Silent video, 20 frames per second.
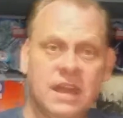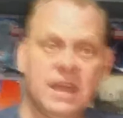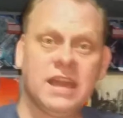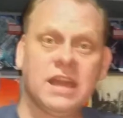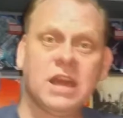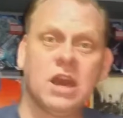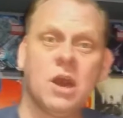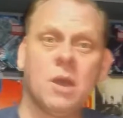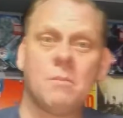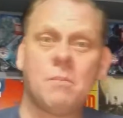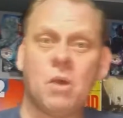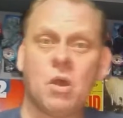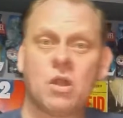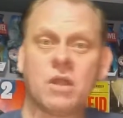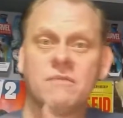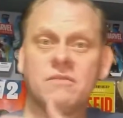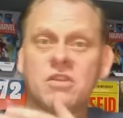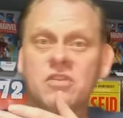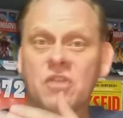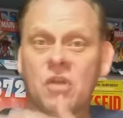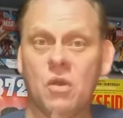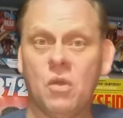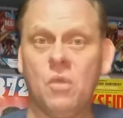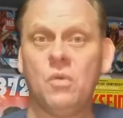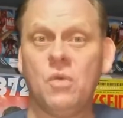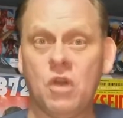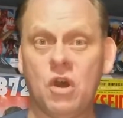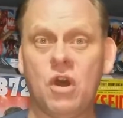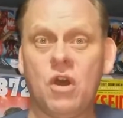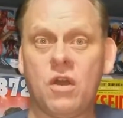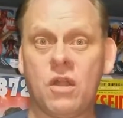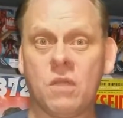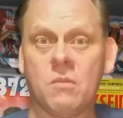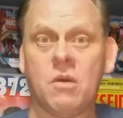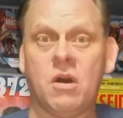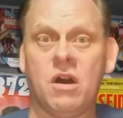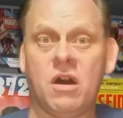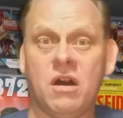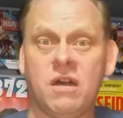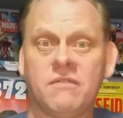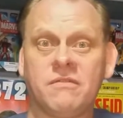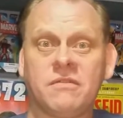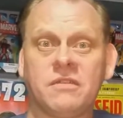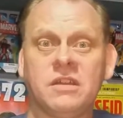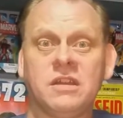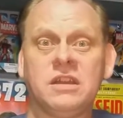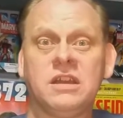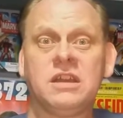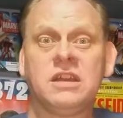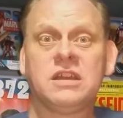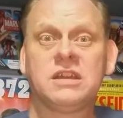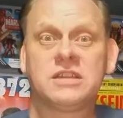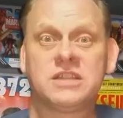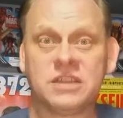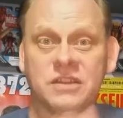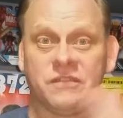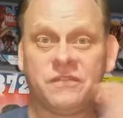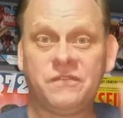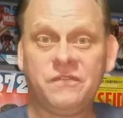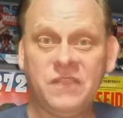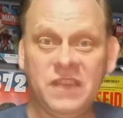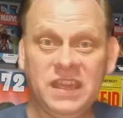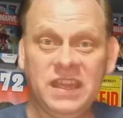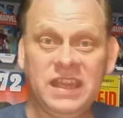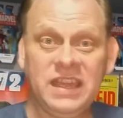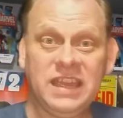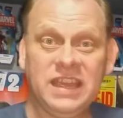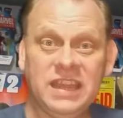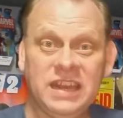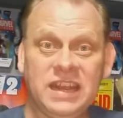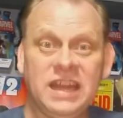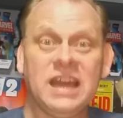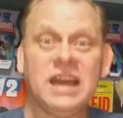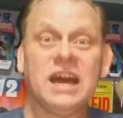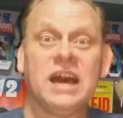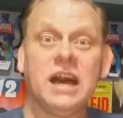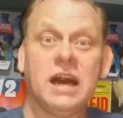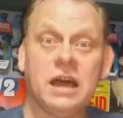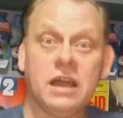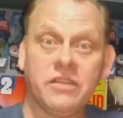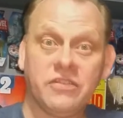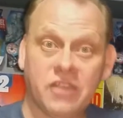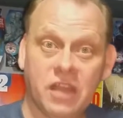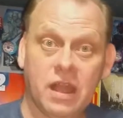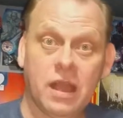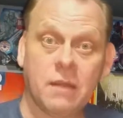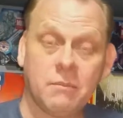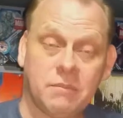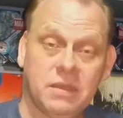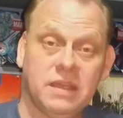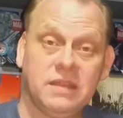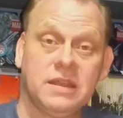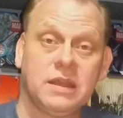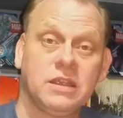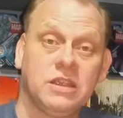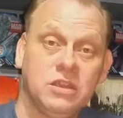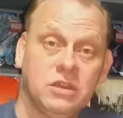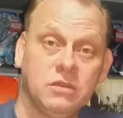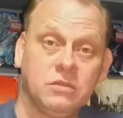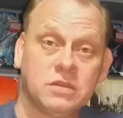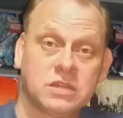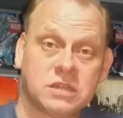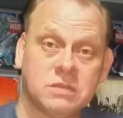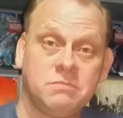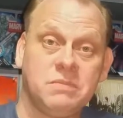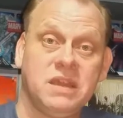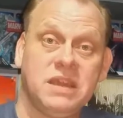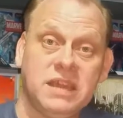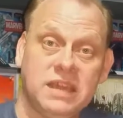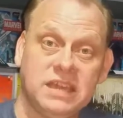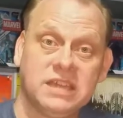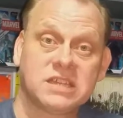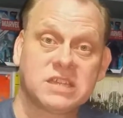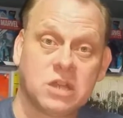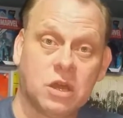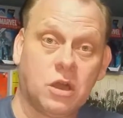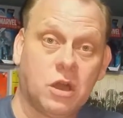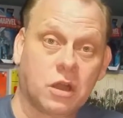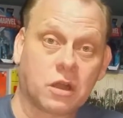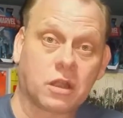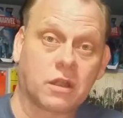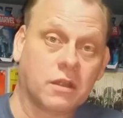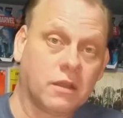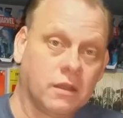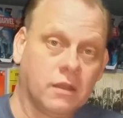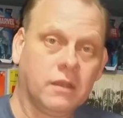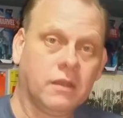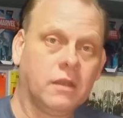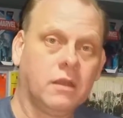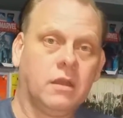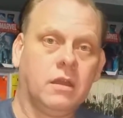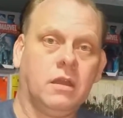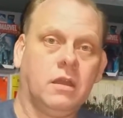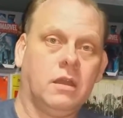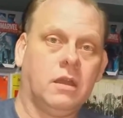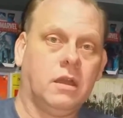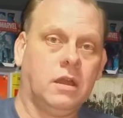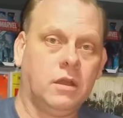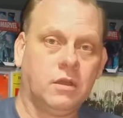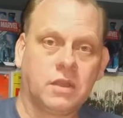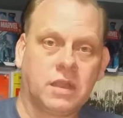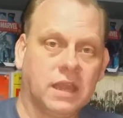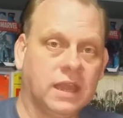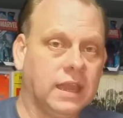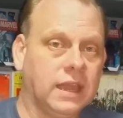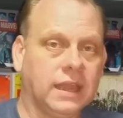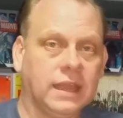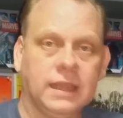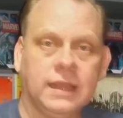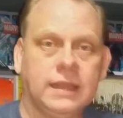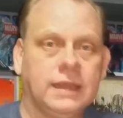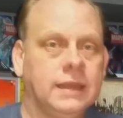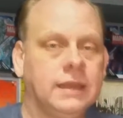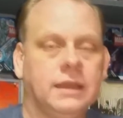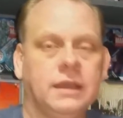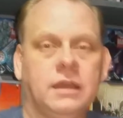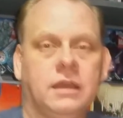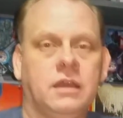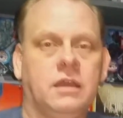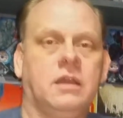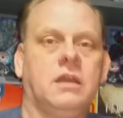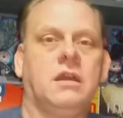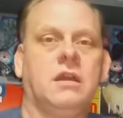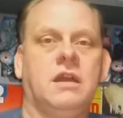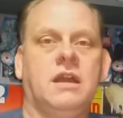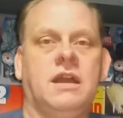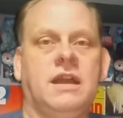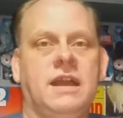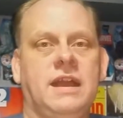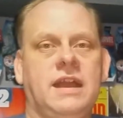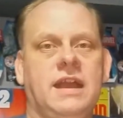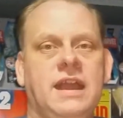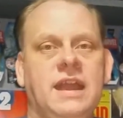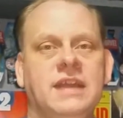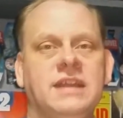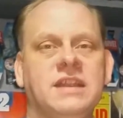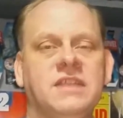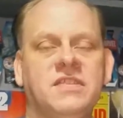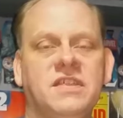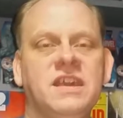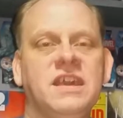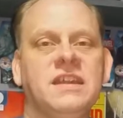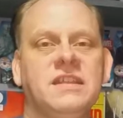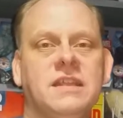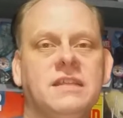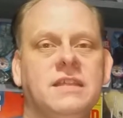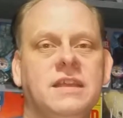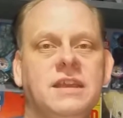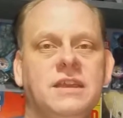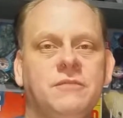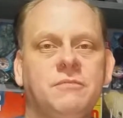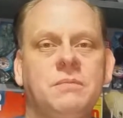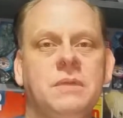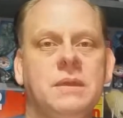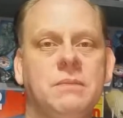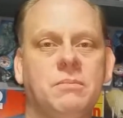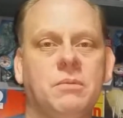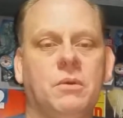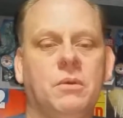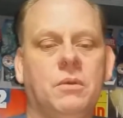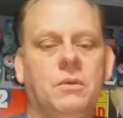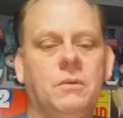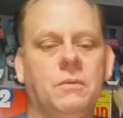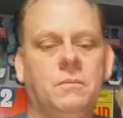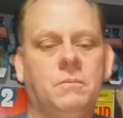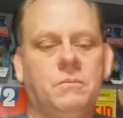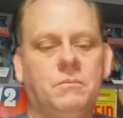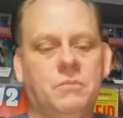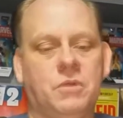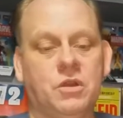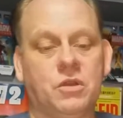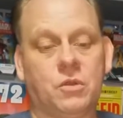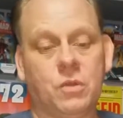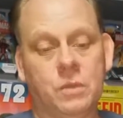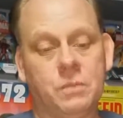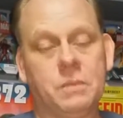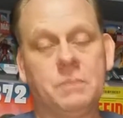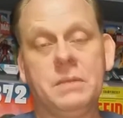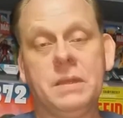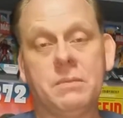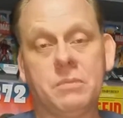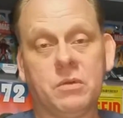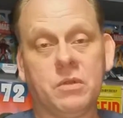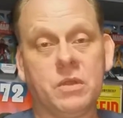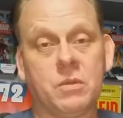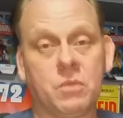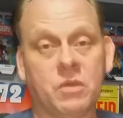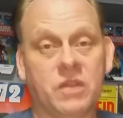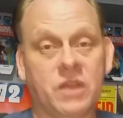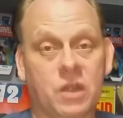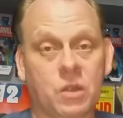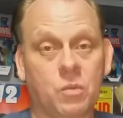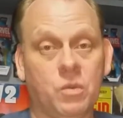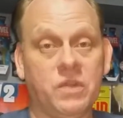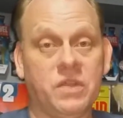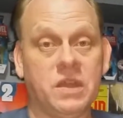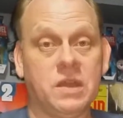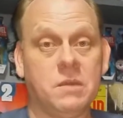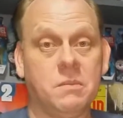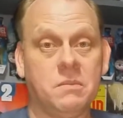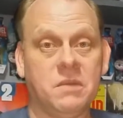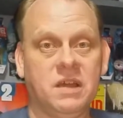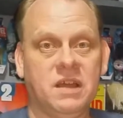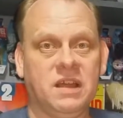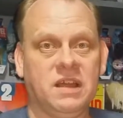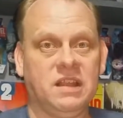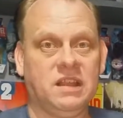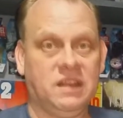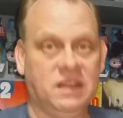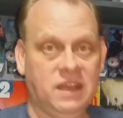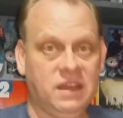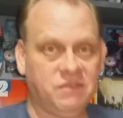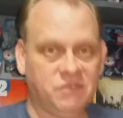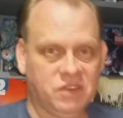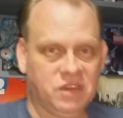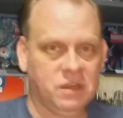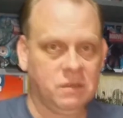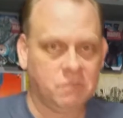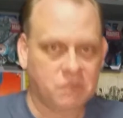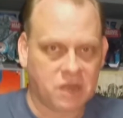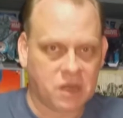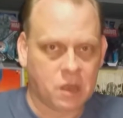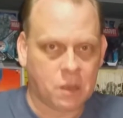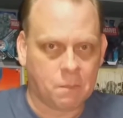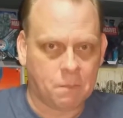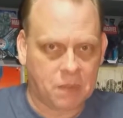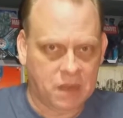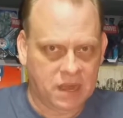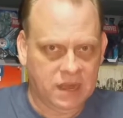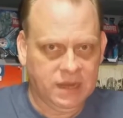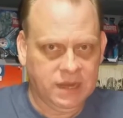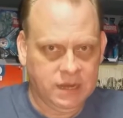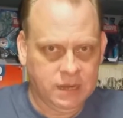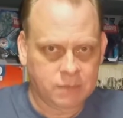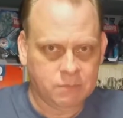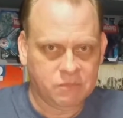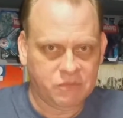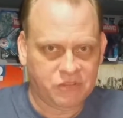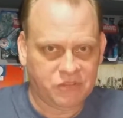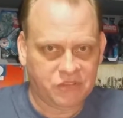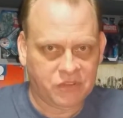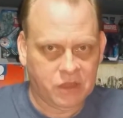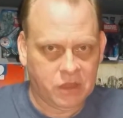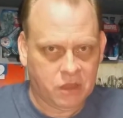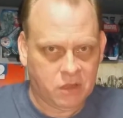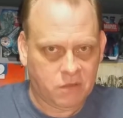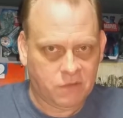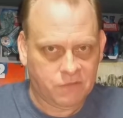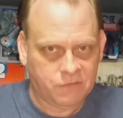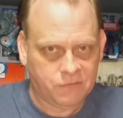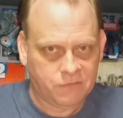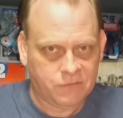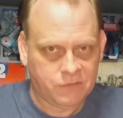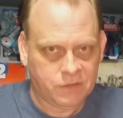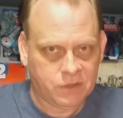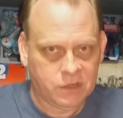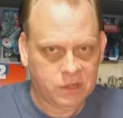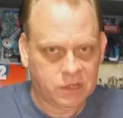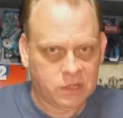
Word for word: He cut part of his own arm off to feed a zombie that used to be his daughter. Okay. And to think that these people, a group of people that were there with him, left him there by himself,